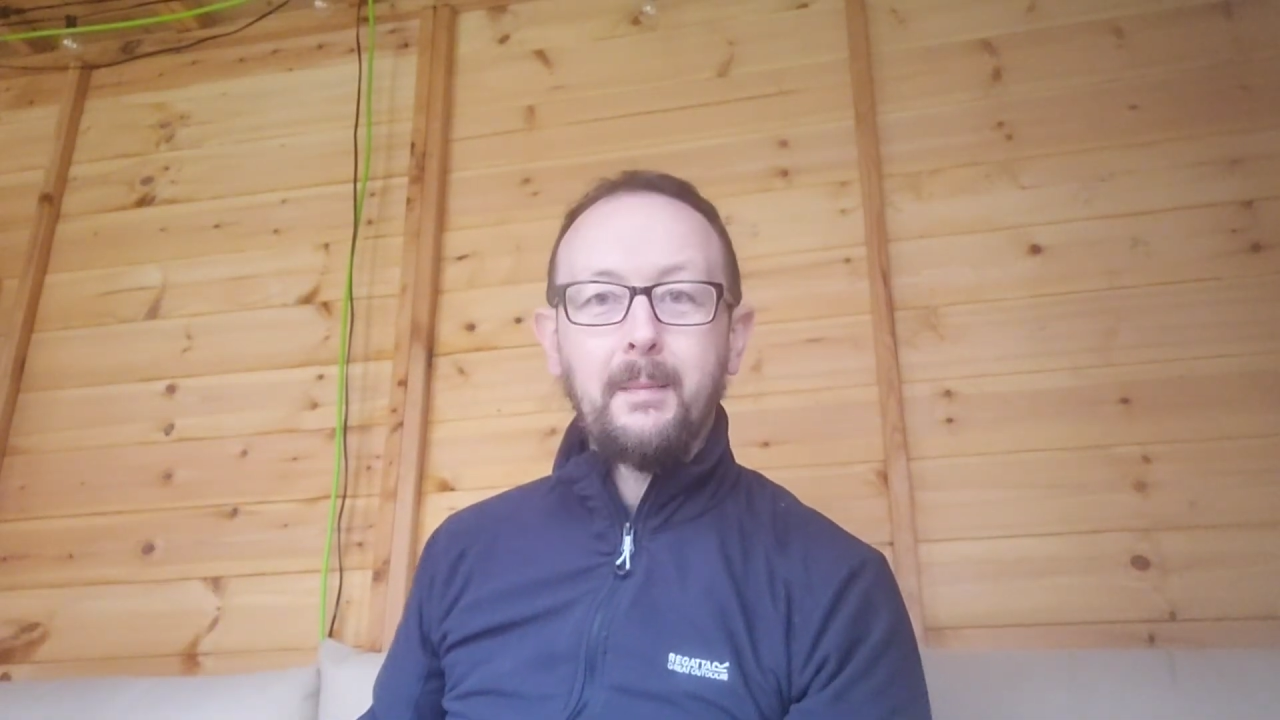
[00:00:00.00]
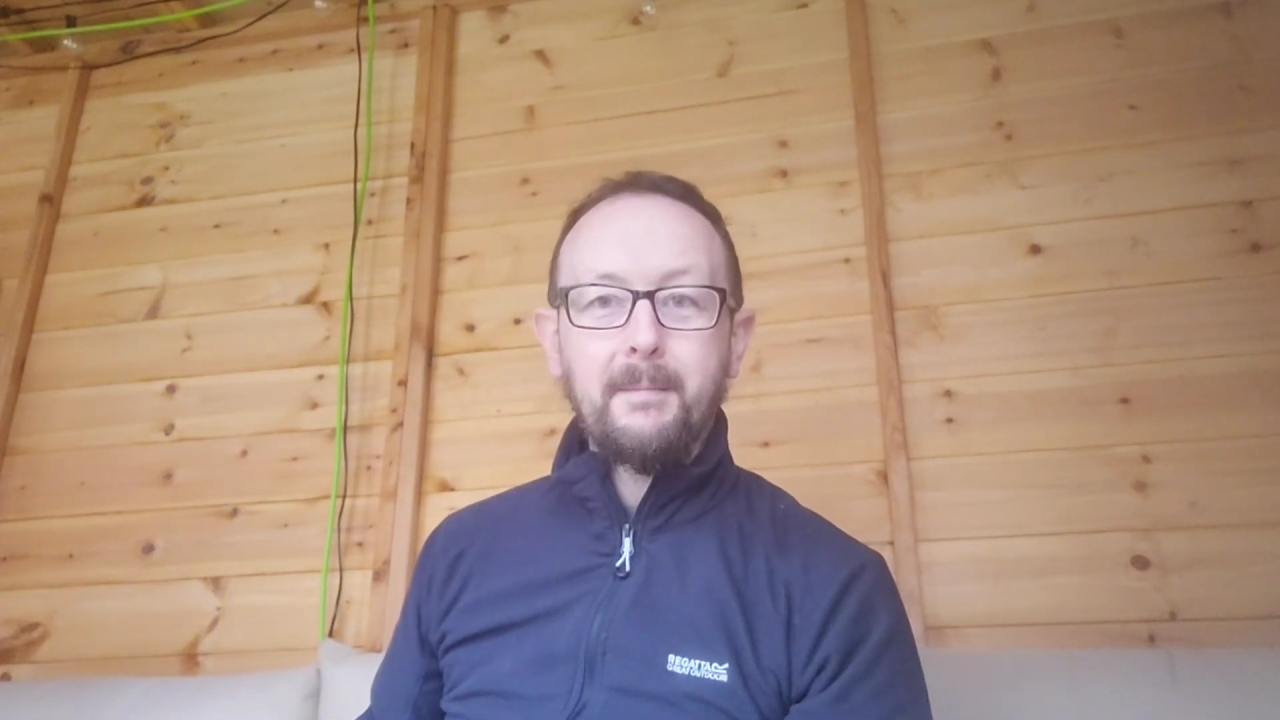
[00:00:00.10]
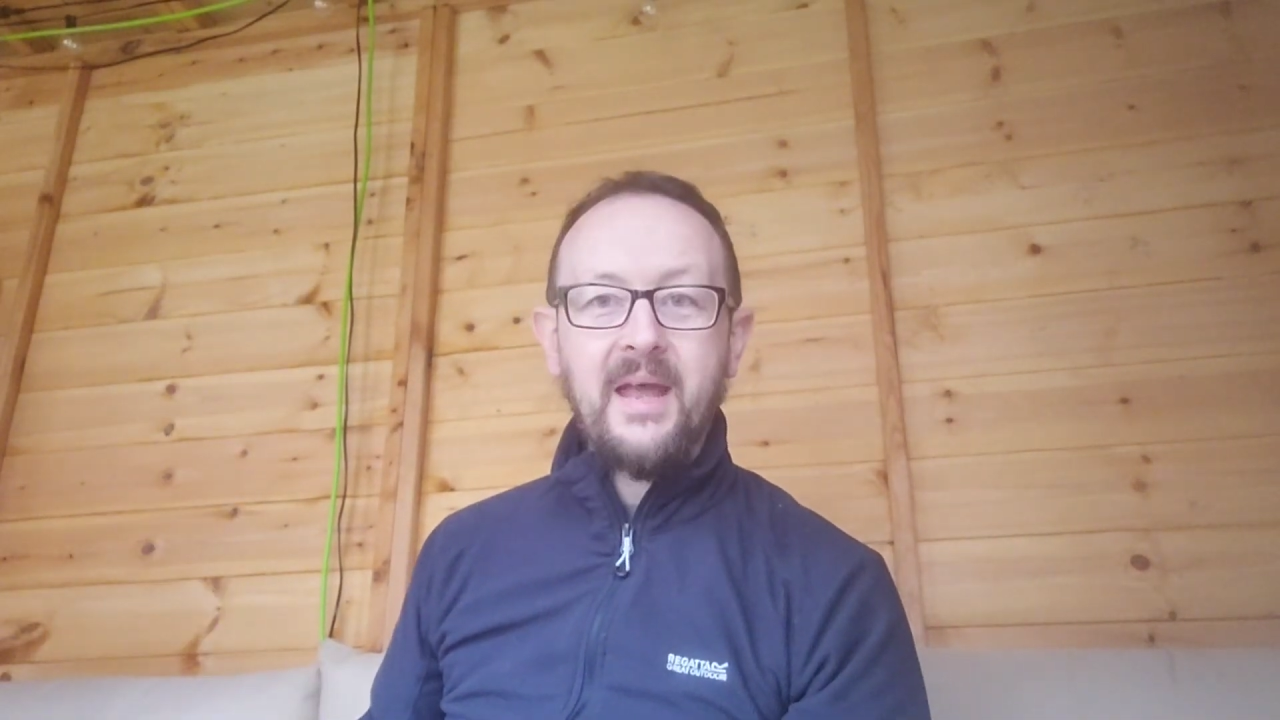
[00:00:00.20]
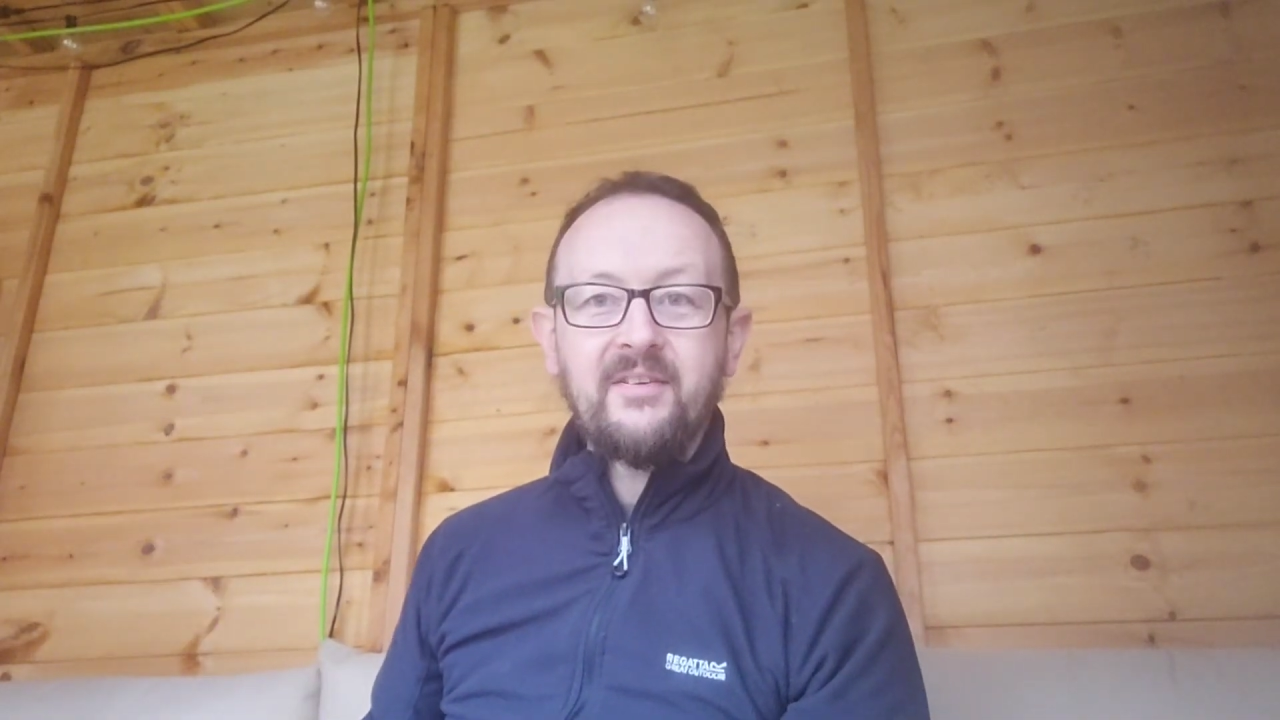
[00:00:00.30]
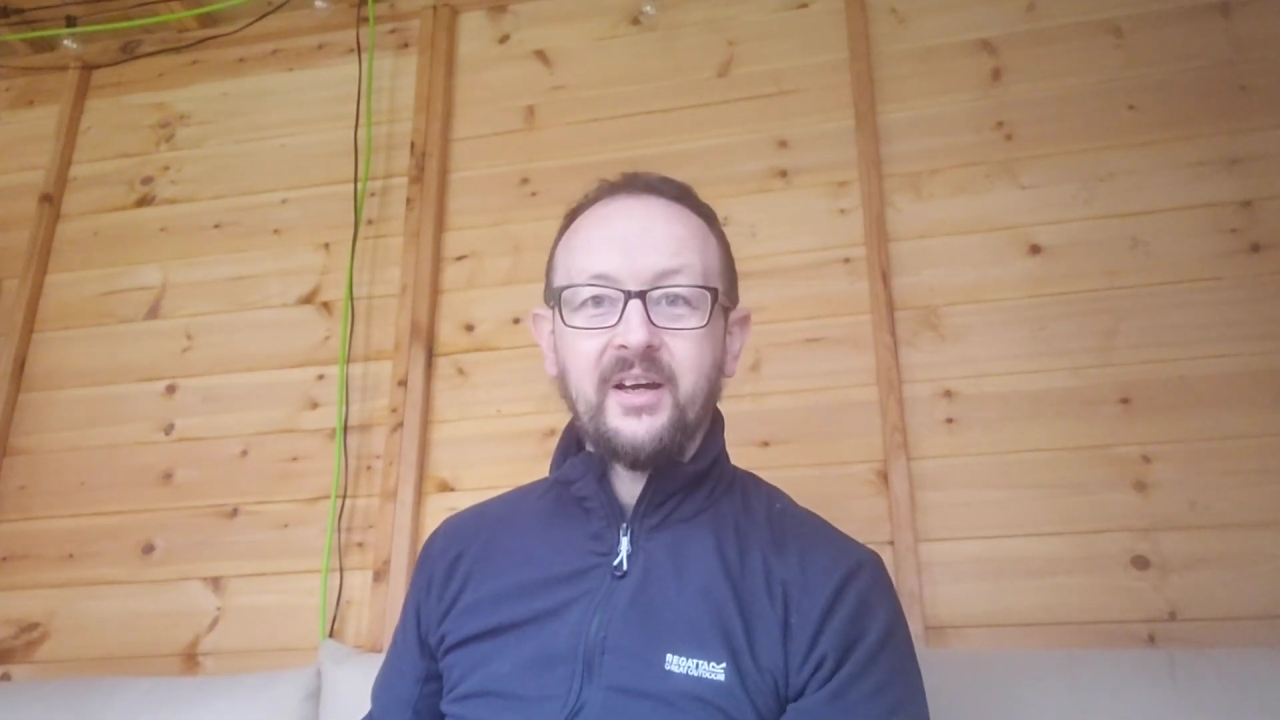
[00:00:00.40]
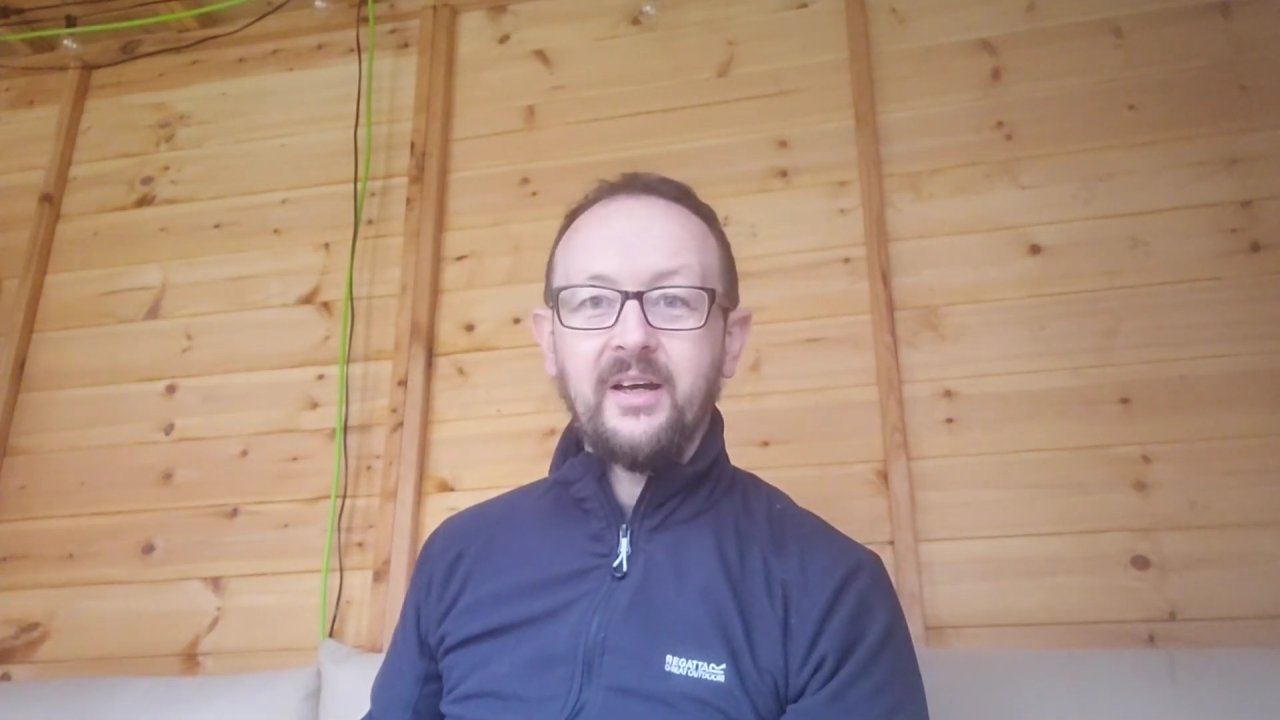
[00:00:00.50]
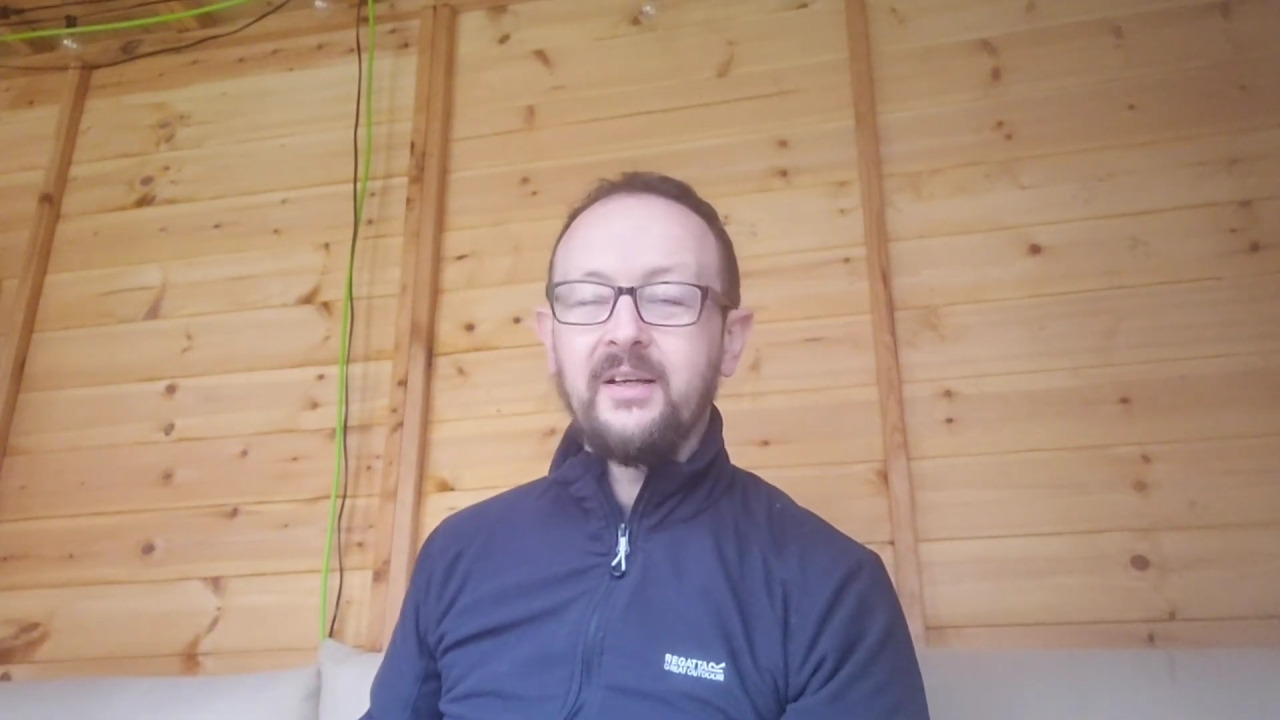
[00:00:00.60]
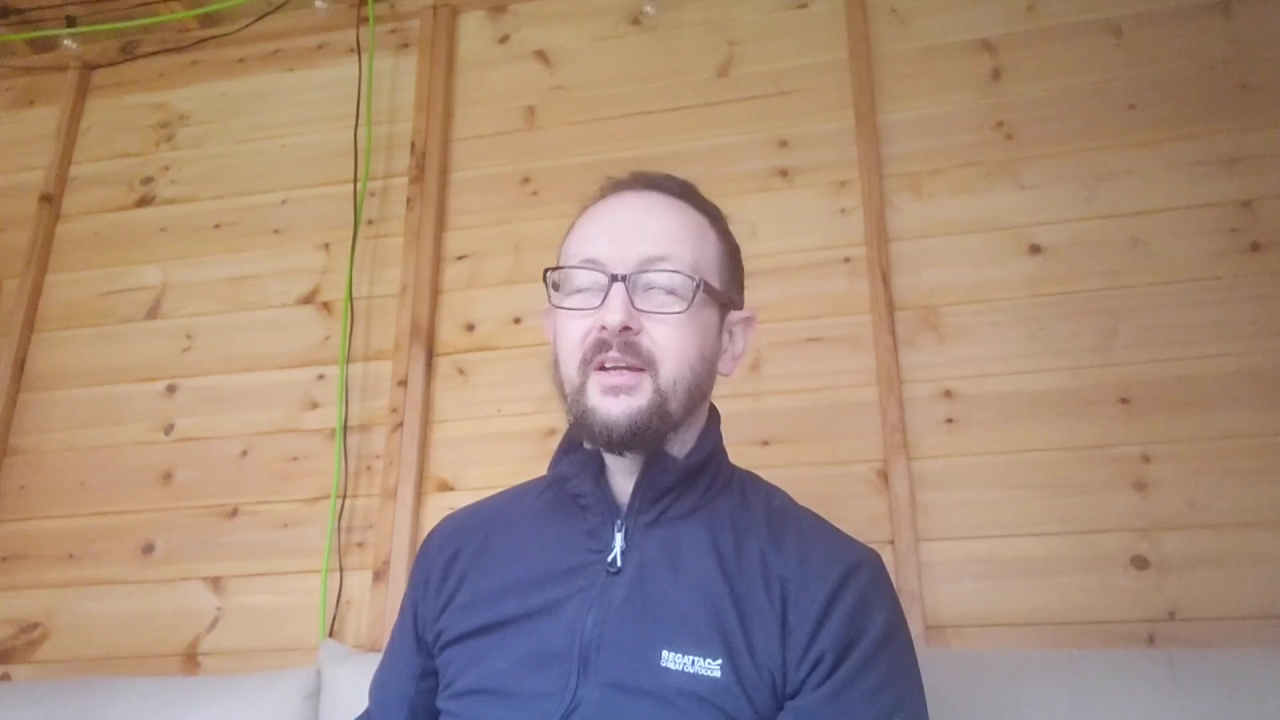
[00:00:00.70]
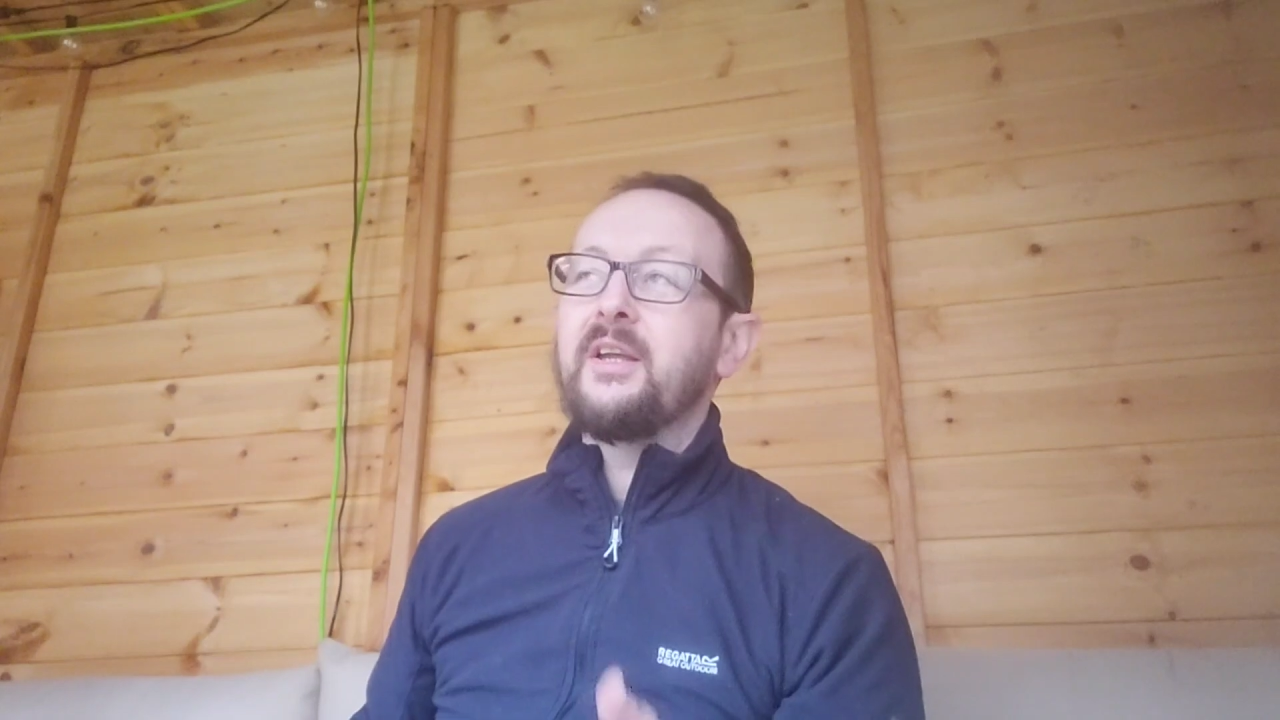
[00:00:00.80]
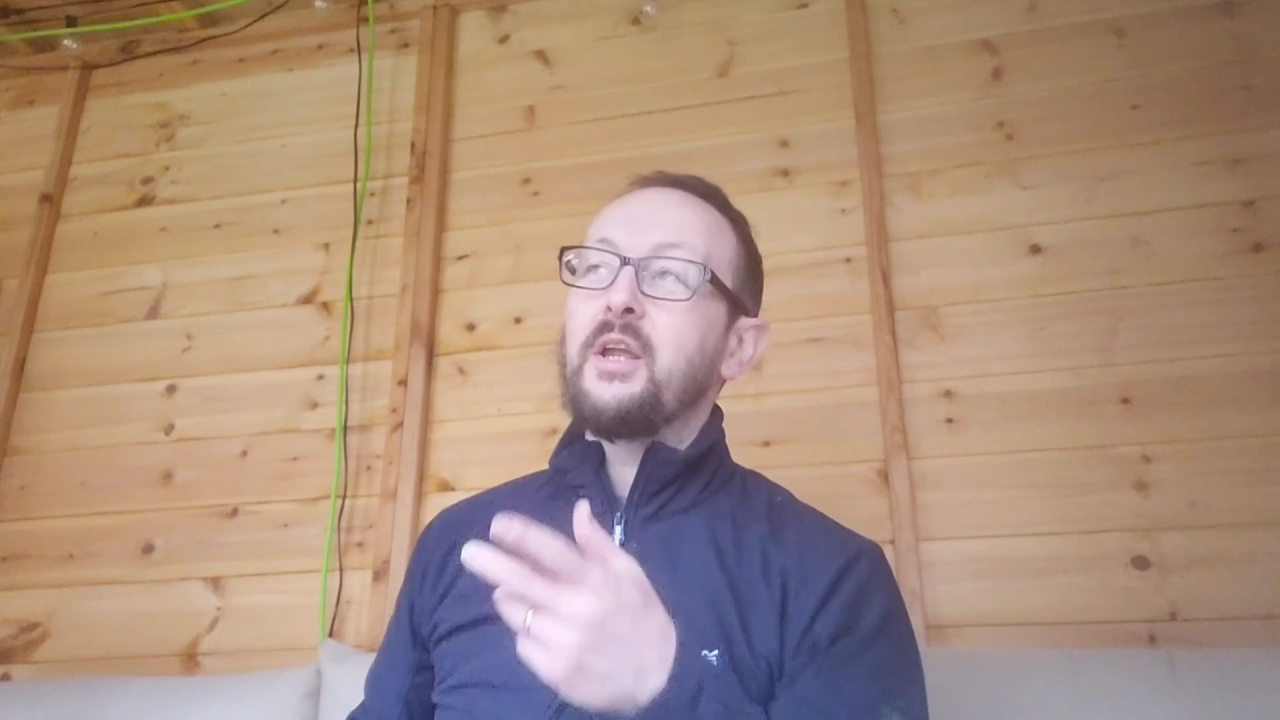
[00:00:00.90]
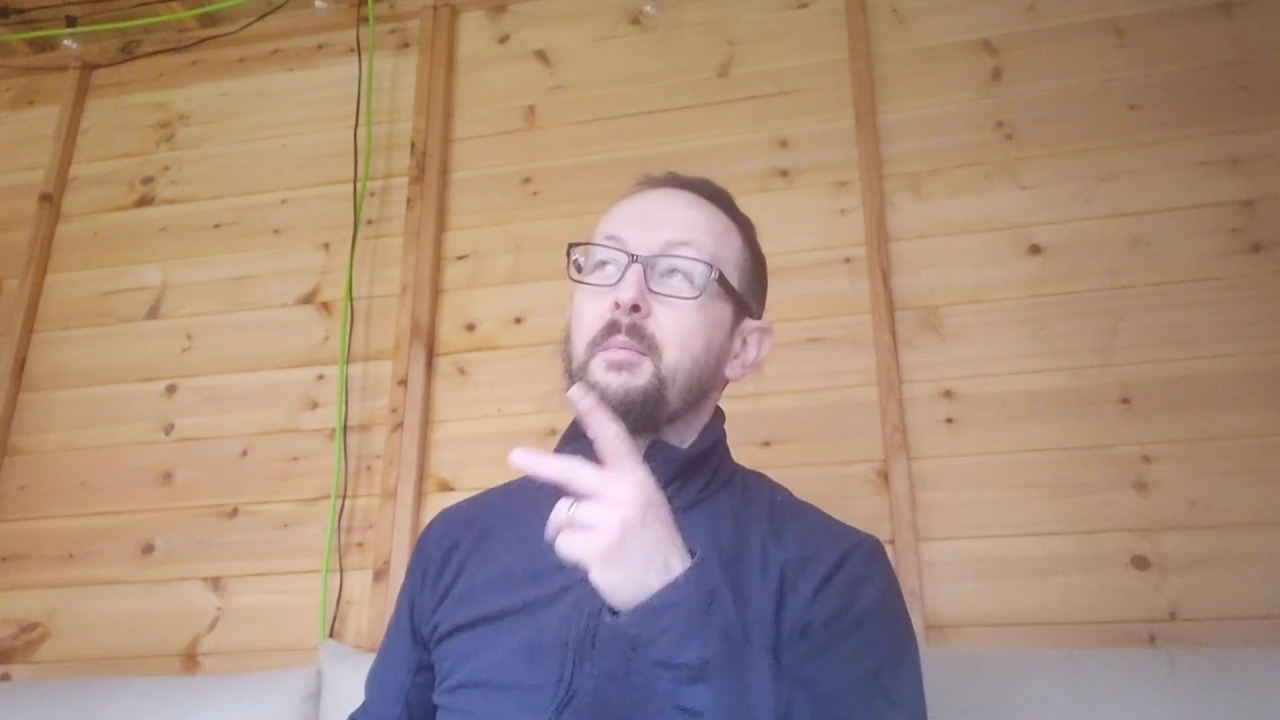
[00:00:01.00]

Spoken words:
Pedder, you